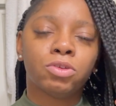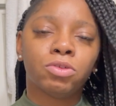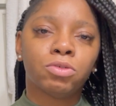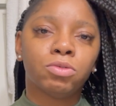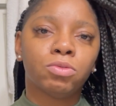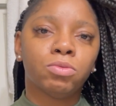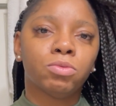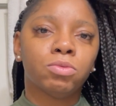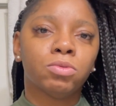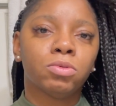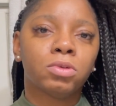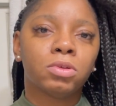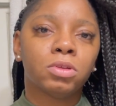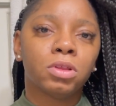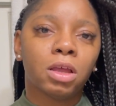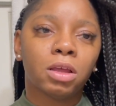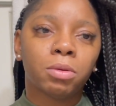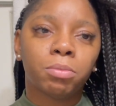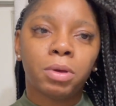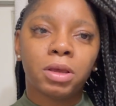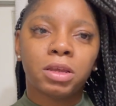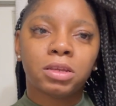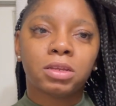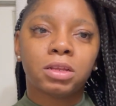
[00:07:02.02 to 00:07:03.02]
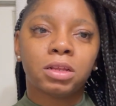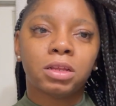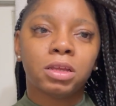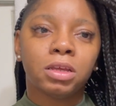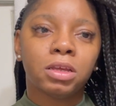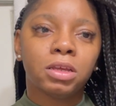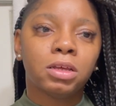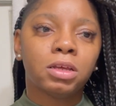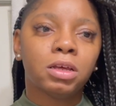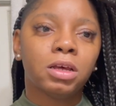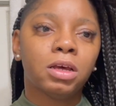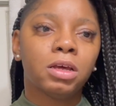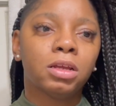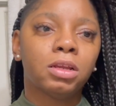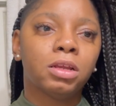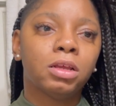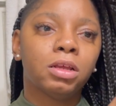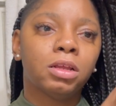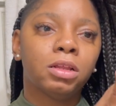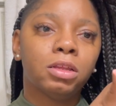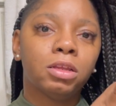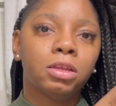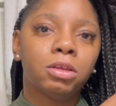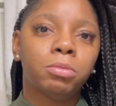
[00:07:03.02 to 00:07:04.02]
to like basically cut a
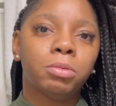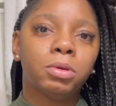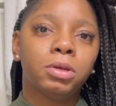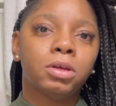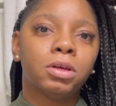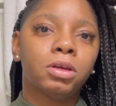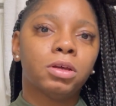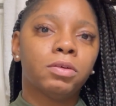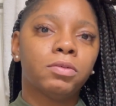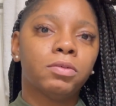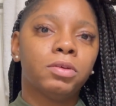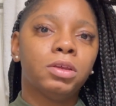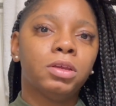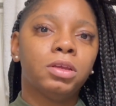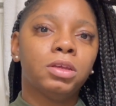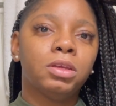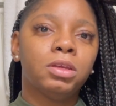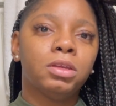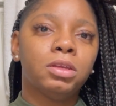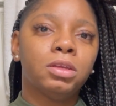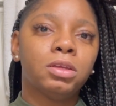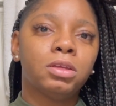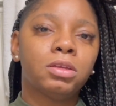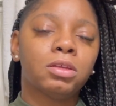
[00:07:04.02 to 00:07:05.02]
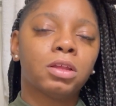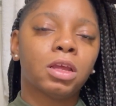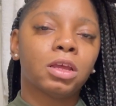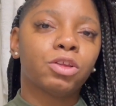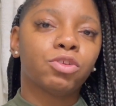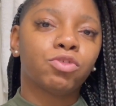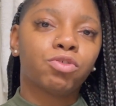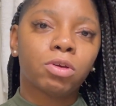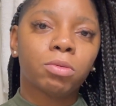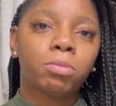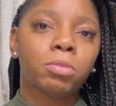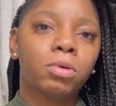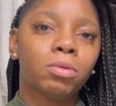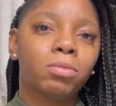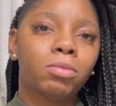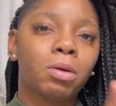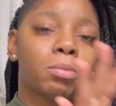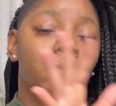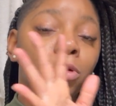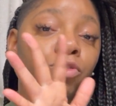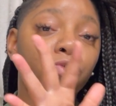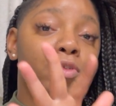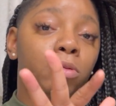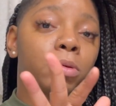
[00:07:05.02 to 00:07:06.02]
little bit of these, like trim them. I'm
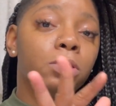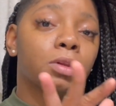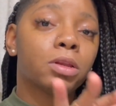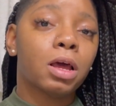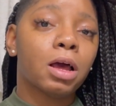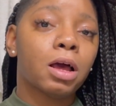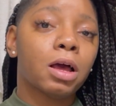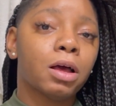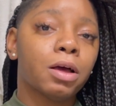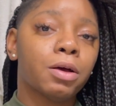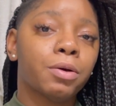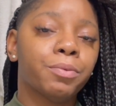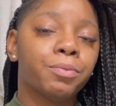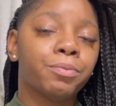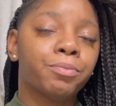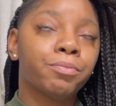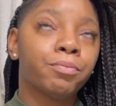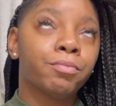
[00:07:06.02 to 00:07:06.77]
gonna trim it down,